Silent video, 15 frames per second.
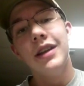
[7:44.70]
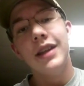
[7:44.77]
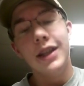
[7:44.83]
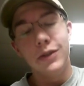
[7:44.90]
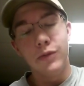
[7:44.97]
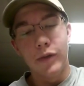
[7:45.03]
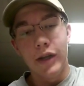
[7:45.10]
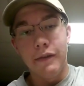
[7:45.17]

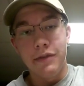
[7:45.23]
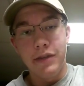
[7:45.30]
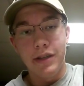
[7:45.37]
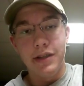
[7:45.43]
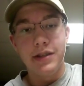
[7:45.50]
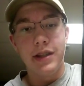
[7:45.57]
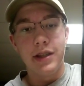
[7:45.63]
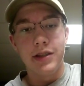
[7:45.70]
It's where I've shot
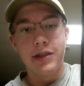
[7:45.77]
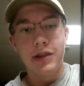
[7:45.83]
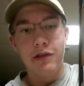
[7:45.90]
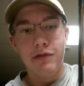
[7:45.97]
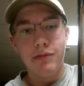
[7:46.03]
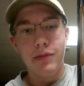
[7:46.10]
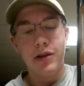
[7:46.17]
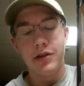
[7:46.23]
this thing
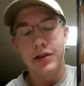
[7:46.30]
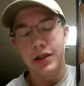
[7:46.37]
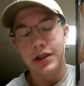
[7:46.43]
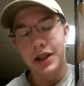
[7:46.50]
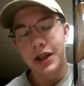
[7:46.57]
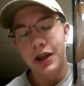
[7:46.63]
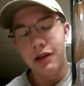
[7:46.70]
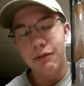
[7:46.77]
so much that
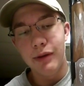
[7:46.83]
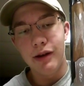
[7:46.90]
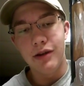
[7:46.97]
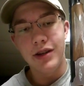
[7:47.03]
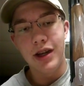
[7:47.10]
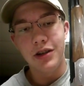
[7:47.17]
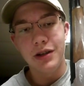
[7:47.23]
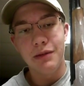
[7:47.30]
the
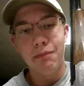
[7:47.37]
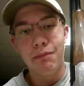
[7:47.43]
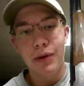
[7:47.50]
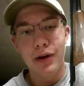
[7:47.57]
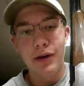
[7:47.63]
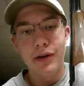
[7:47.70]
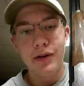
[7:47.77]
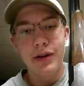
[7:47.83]
gunpowder's actually
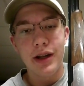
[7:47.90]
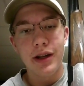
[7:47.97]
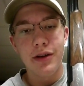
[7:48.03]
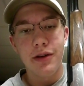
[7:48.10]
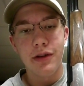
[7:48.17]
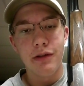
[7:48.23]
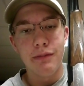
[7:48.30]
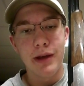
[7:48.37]
burned
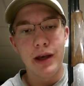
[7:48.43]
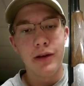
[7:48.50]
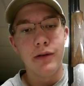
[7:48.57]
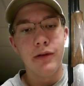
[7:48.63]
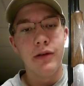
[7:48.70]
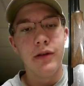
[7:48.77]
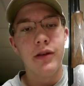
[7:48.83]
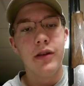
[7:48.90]
into the
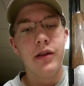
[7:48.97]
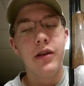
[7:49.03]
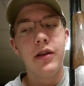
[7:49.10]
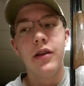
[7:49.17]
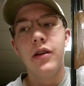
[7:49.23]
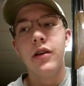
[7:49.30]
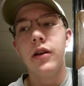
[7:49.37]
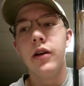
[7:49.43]
metal.
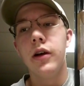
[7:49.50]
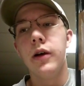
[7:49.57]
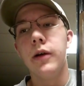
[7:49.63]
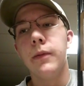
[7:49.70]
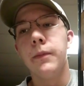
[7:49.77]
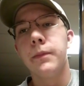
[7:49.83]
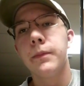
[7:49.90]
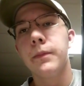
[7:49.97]

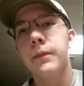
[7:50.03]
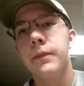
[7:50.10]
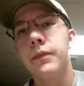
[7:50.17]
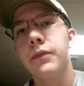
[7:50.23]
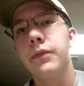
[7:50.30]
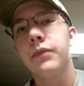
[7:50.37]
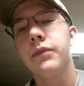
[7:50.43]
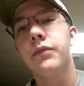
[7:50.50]

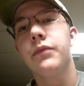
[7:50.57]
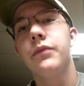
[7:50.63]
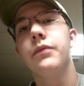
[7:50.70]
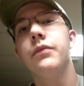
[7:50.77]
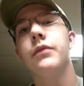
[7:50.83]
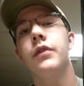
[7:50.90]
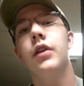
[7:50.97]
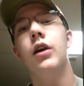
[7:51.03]

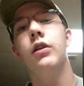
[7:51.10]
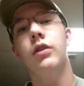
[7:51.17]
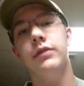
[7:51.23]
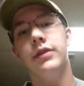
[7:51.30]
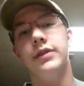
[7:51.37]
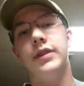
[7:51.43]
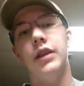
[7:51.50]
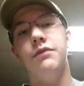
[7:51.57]
I
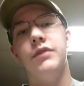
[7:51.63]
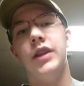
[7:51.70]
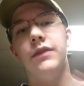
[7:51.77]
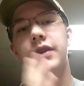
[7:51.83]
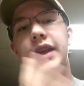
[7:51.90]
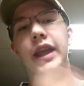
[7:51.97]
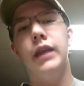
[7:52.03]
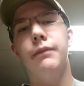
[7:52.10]
note to self,
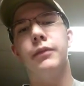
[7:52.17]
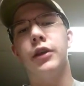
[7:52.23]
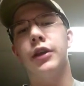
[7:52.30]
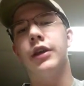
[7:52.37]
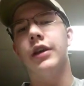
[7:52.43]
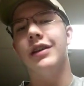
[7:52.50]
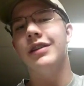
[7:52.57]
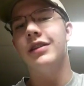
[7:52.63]
never keep your
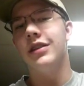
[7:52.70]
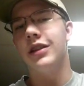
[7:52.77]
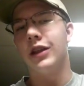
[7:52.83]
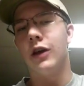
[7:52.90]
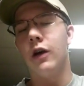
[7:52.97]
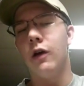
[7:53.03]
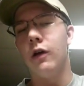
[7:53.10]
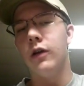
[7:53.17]
guns in the
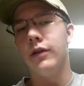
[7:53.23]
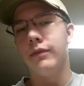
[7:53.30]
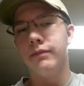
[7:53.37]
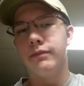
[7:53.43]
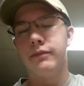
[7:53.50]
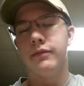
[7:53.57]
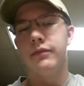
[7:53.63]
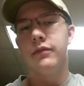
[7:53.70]
car.
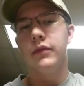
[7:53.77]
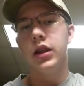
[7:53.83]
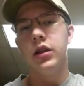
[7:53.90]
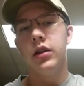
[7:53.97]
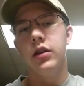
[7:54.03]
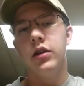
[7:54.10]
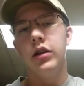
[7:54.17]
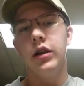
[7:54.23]

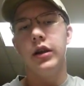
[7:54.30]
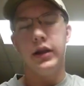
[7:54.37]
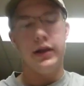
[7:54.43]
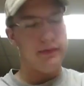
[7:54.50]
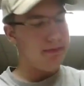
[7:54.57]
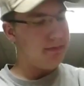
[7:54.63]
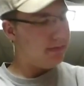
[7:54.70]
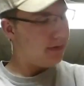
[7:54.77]
The
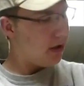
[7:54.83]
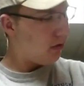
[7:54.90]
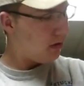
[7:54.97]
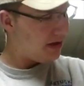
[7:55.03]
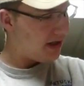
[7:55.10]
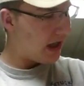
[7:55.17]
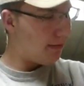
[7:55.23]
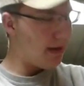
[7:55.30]

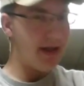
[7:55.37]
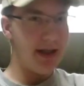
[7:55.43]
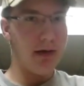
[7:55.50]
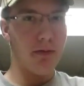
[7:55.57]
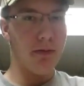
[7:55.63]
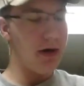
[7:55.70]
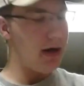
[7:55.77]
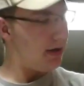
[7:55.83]
only time it
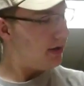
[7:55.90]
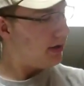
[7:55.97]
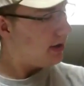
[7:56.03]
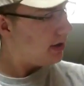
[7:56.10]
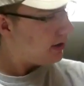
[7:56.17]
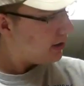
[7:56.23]
did rust,